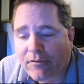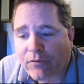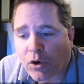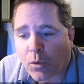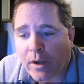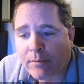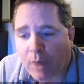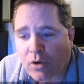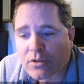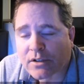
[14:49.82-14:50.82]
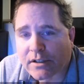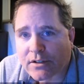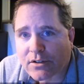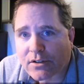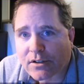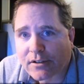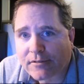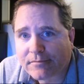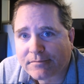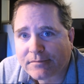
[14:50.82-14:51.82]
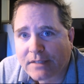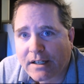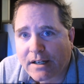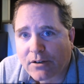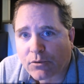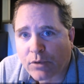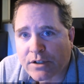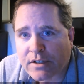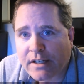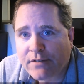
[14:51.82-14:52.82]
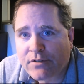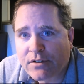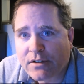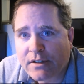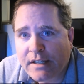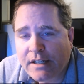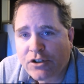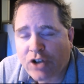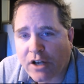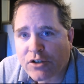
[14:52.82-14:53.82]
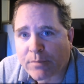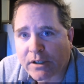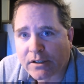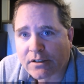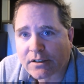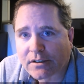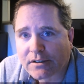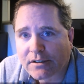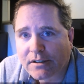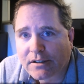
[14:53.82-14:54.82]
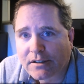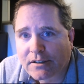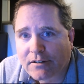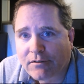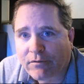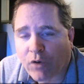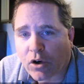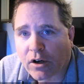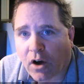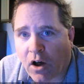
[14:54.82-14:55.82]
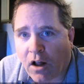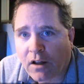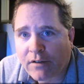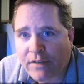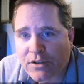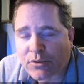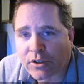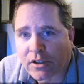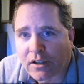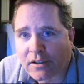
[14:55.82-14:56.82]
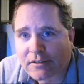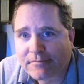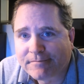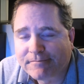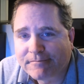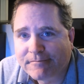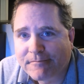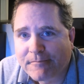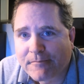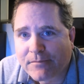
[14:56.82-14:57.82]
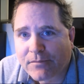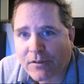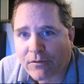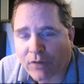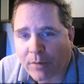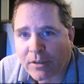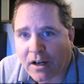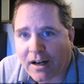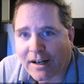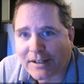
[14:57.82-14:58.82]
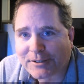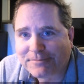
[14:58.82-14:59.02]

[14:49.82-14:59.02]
for when Moses receives the judgment for all of Israel from God.